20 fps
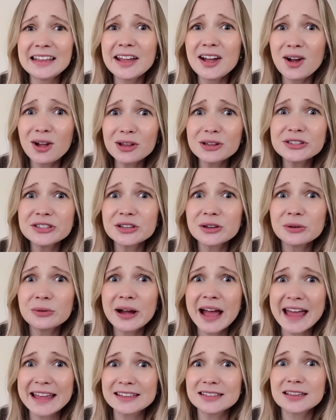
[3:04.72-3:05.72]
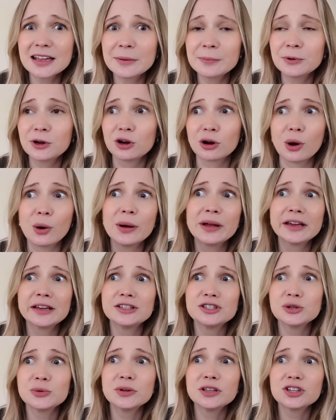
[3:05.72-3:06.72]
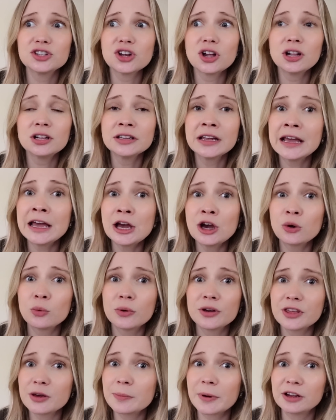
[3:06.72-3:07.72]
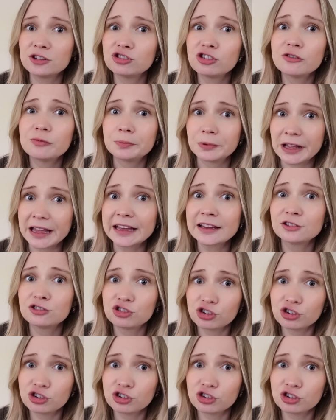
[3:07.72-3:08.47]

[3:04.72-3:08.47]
I also ended up growing into an adult with a bunch of blank